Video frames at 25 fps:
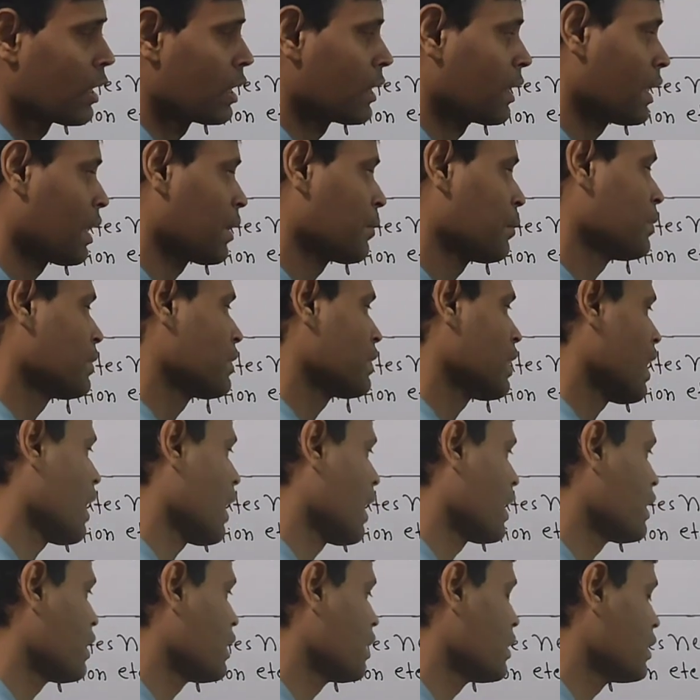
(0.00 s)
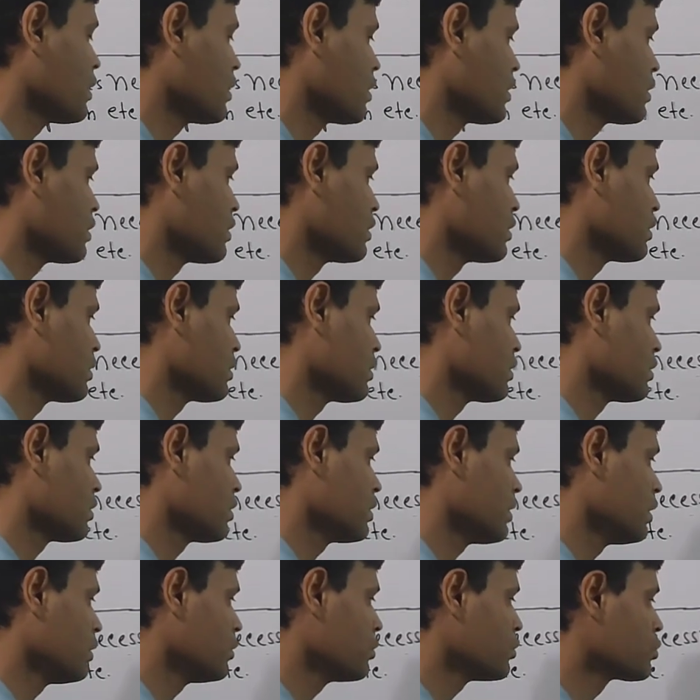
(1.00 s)
That means I
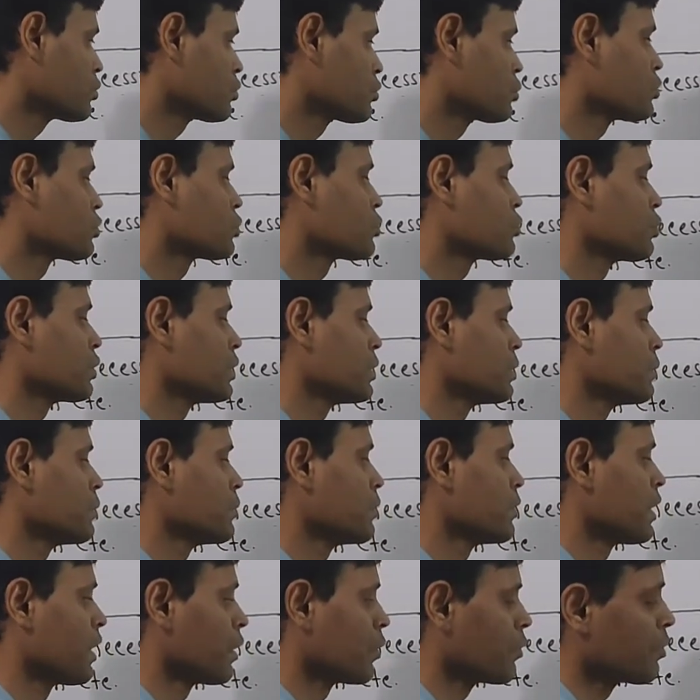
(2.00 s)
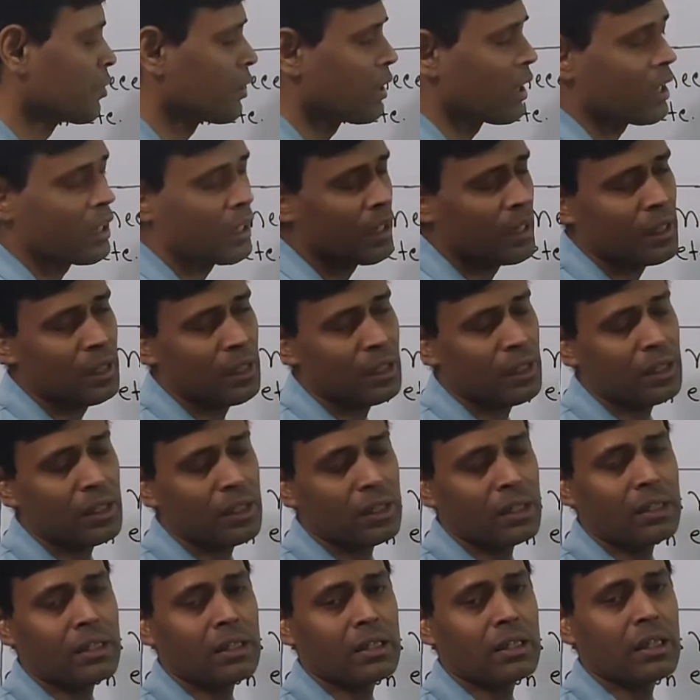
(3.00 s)
used to swim regularly
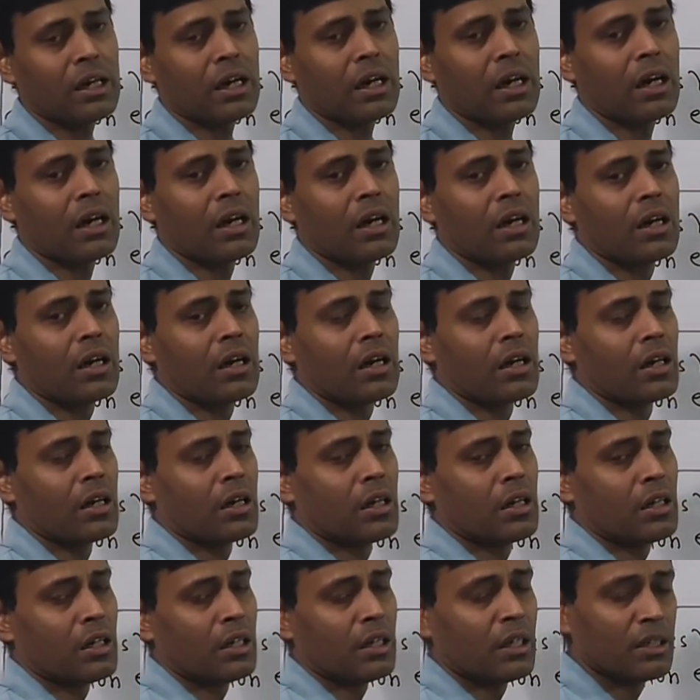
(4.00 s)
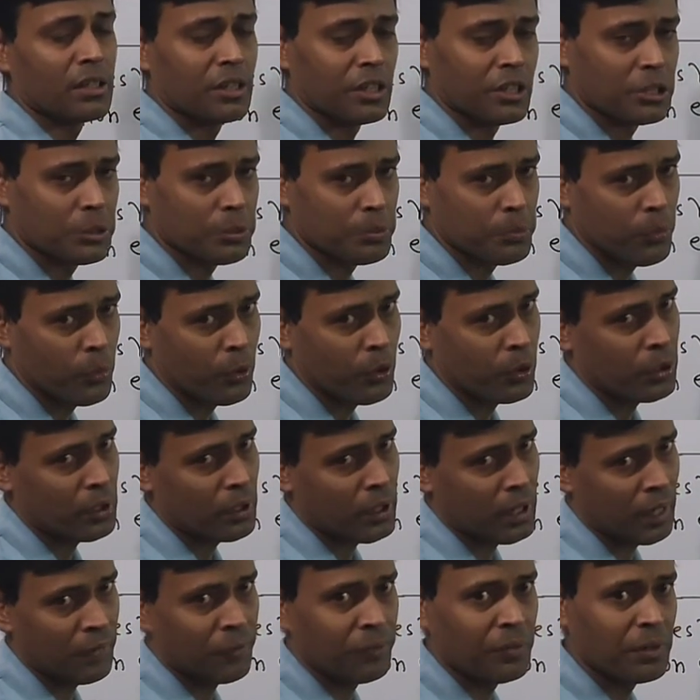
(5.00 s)
in this
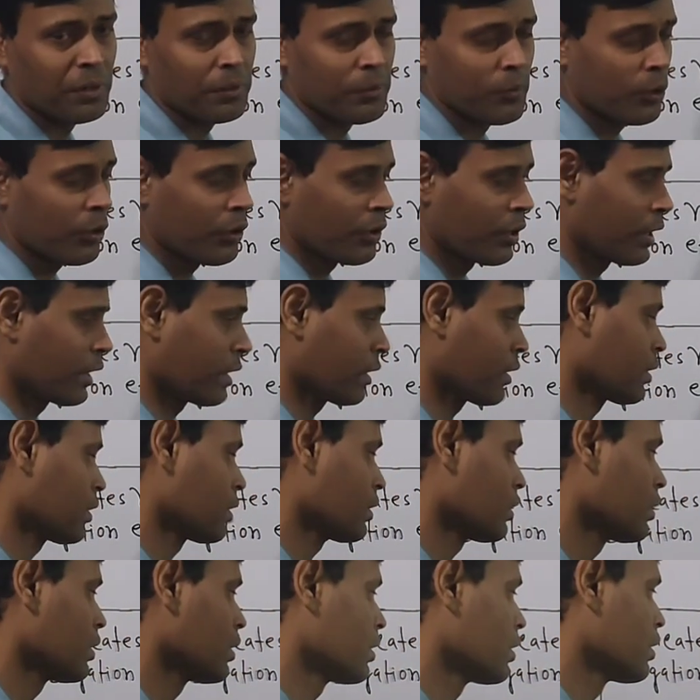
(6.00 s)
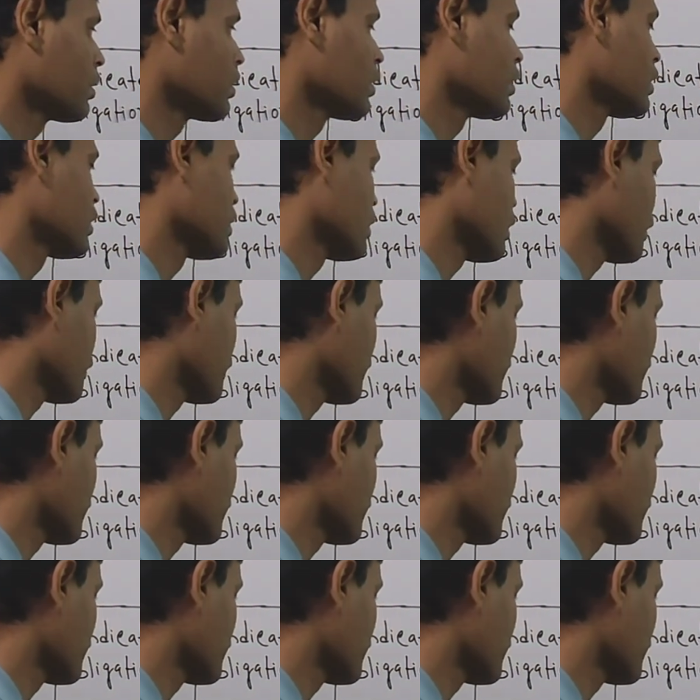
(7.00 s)
pond every morning. Now